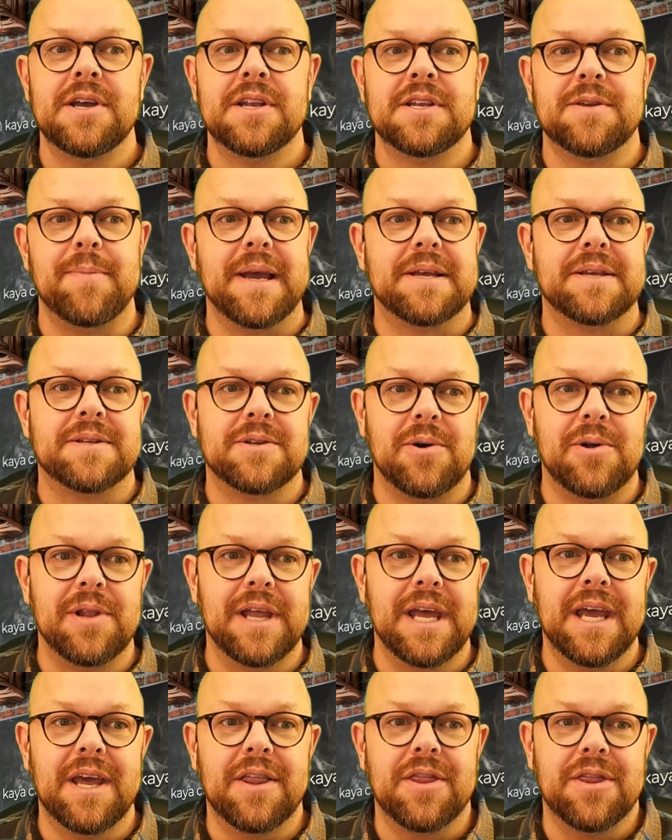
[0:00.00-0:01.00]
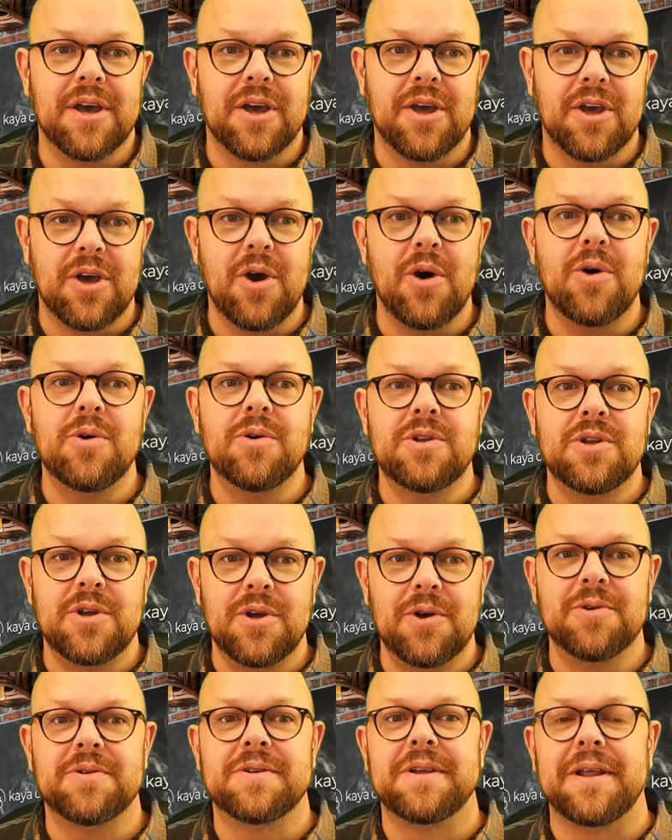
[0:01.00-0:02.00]
to make Solink the
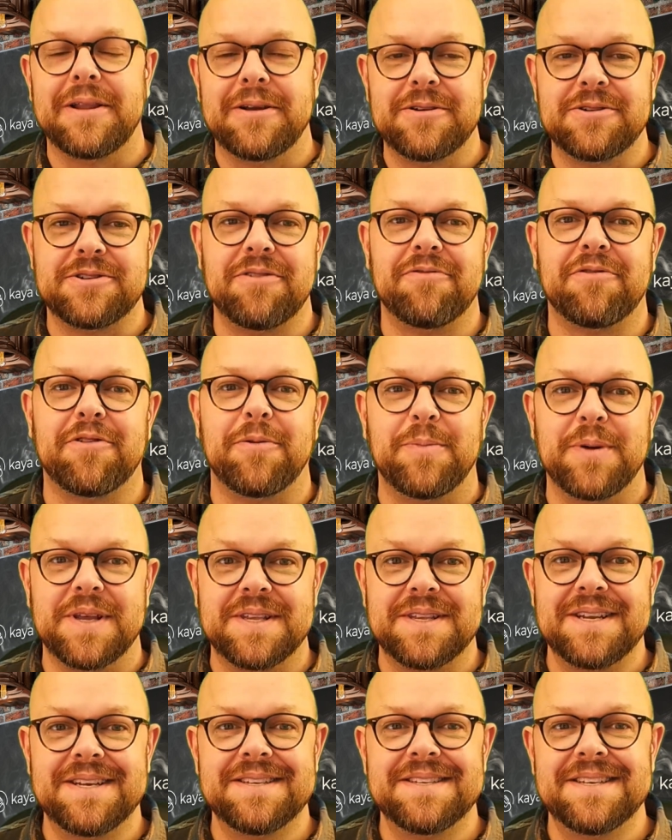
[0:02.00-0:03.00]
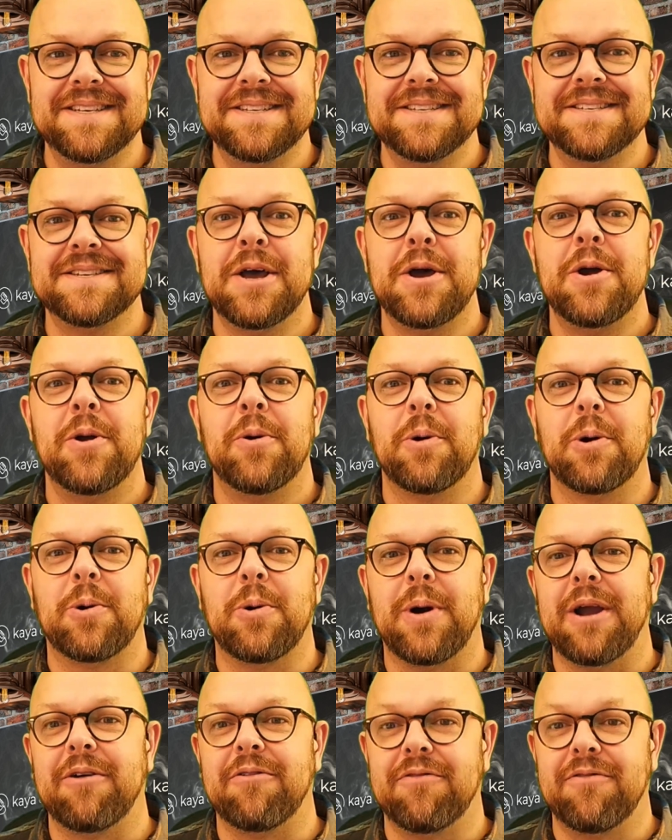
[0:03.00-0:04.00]
go-to solution for businesses
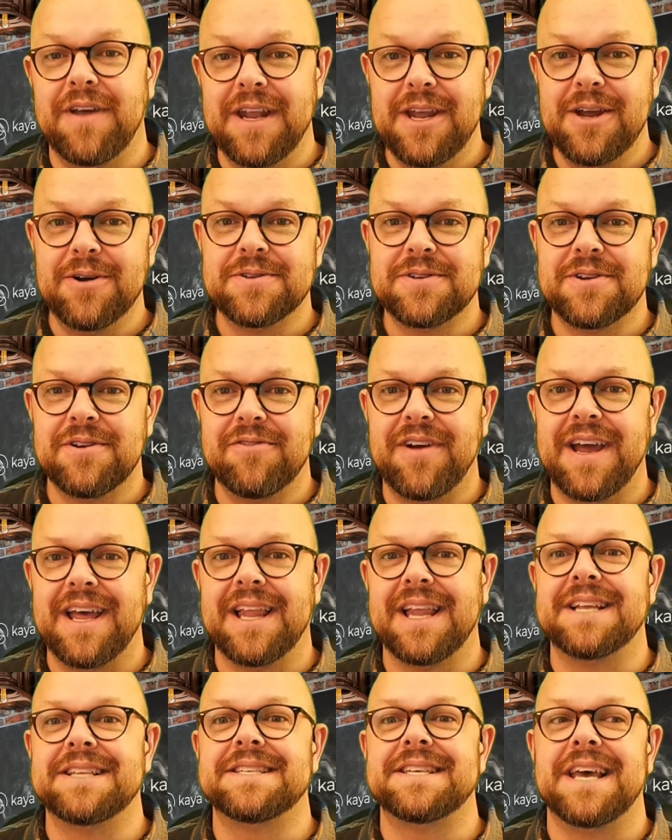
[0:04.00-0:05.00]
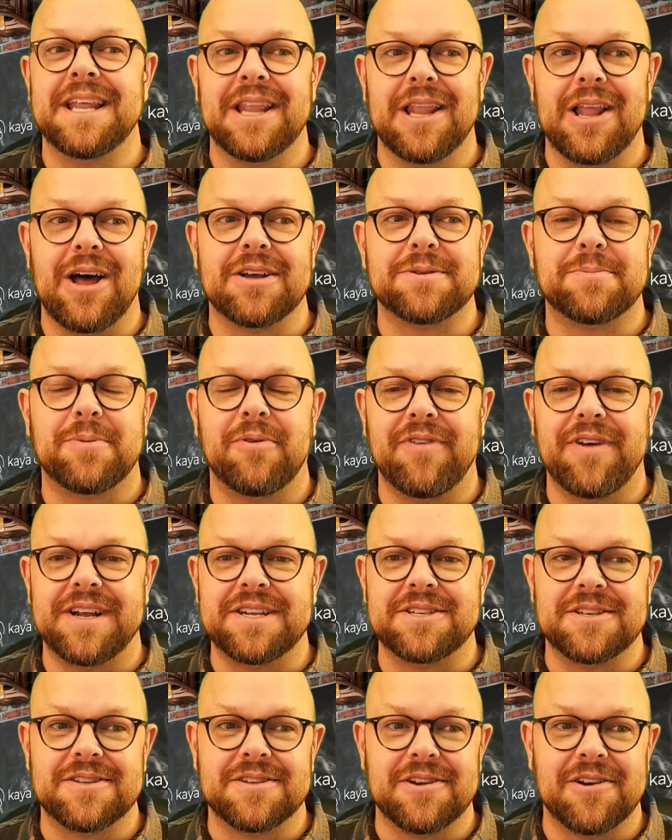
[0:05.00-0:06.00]
requiring video surveillance and loss
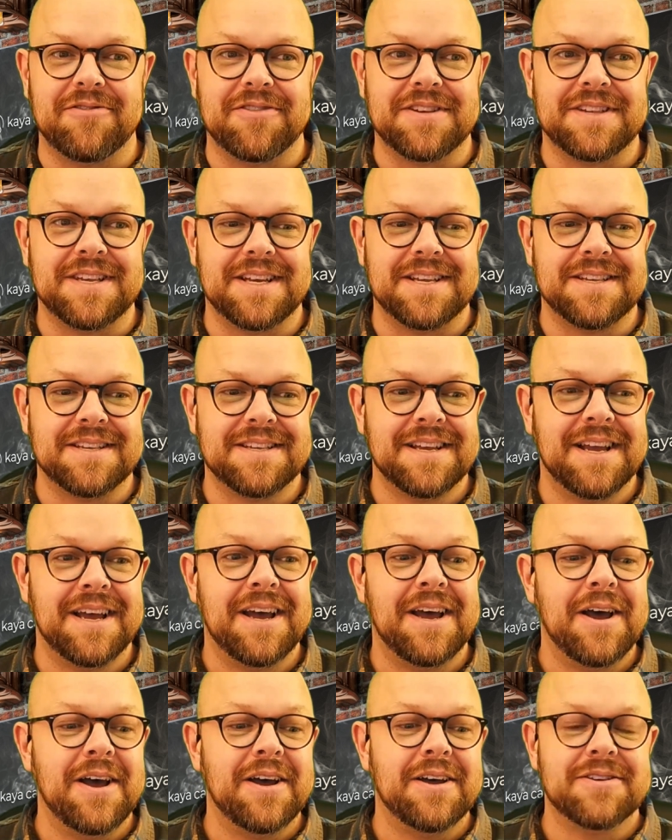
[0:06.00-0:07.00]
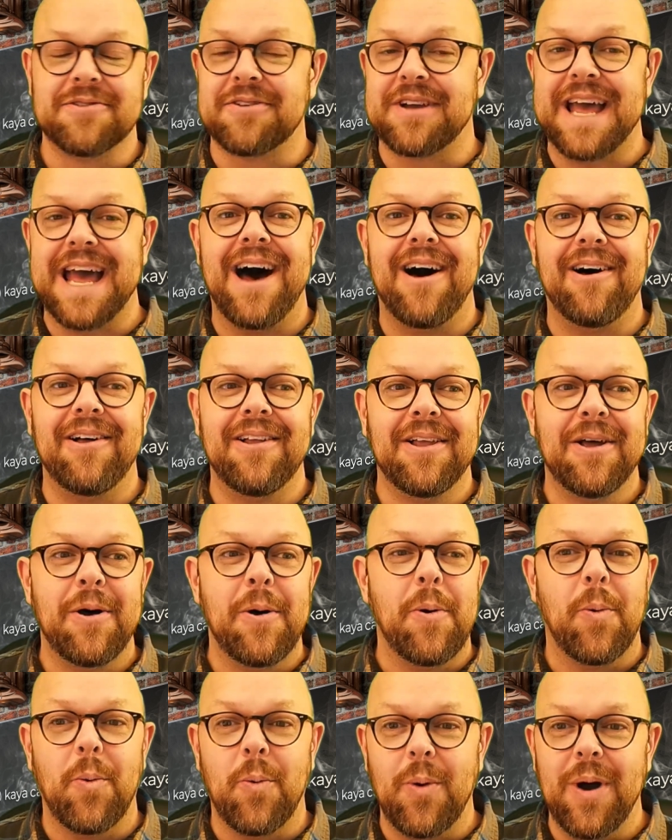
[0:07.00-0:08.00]
prevention services. So Cal,
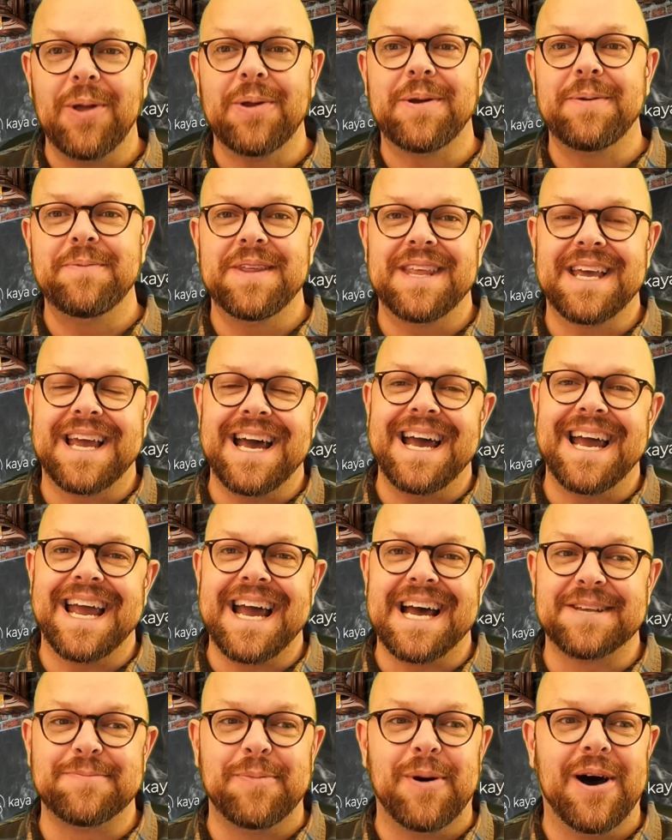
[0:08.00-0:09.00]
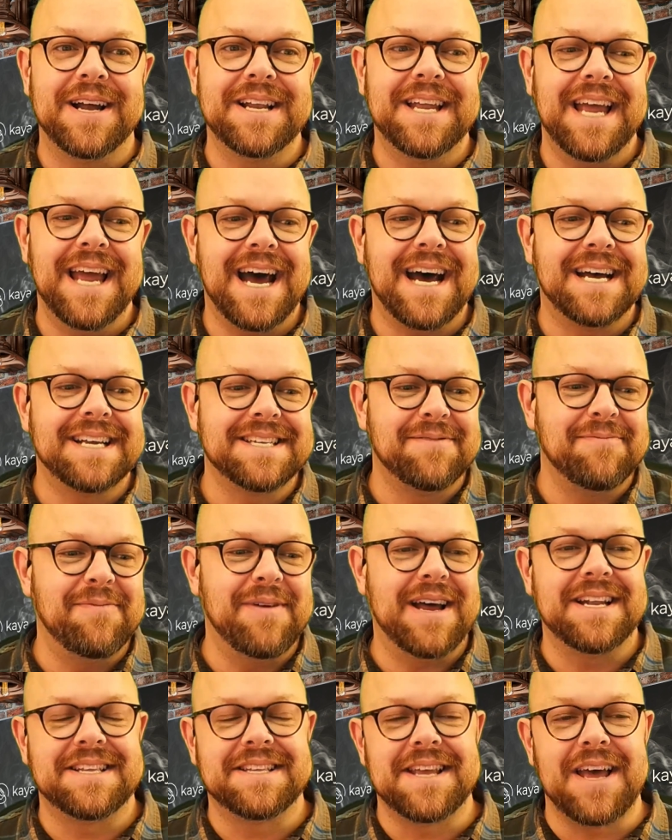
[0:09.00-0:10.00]
welcome to the KayaCast podcast.
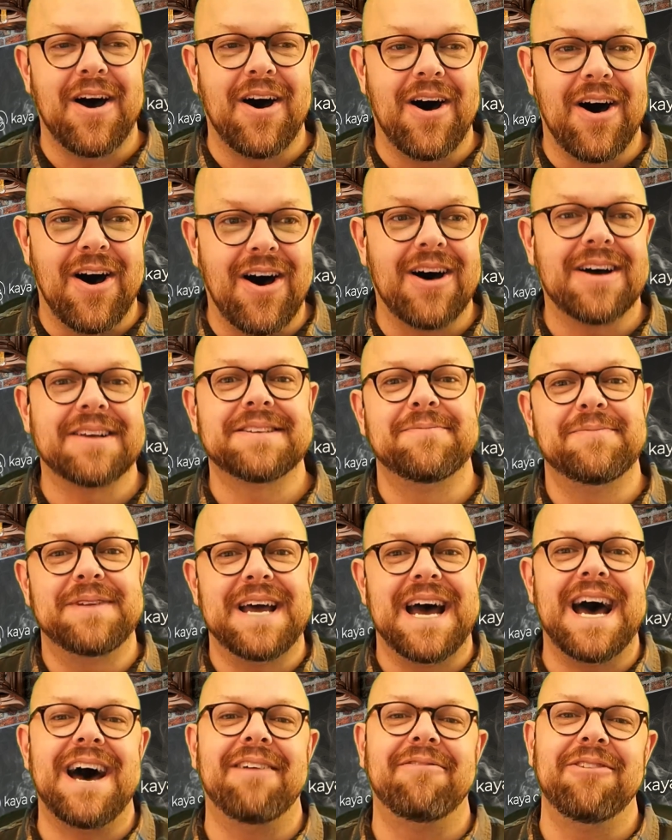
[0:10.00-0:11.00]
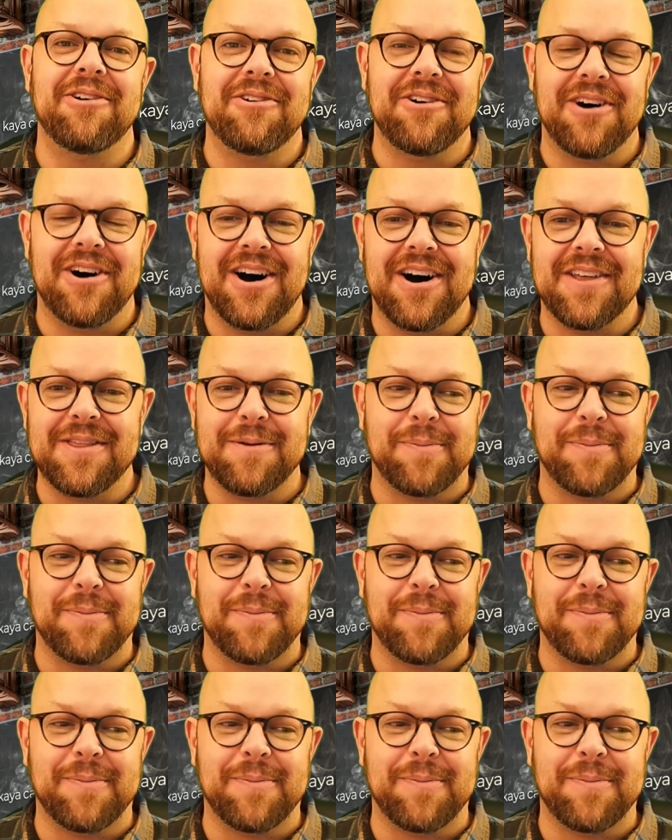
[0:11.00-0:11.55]
Man, it's awesome to have you on the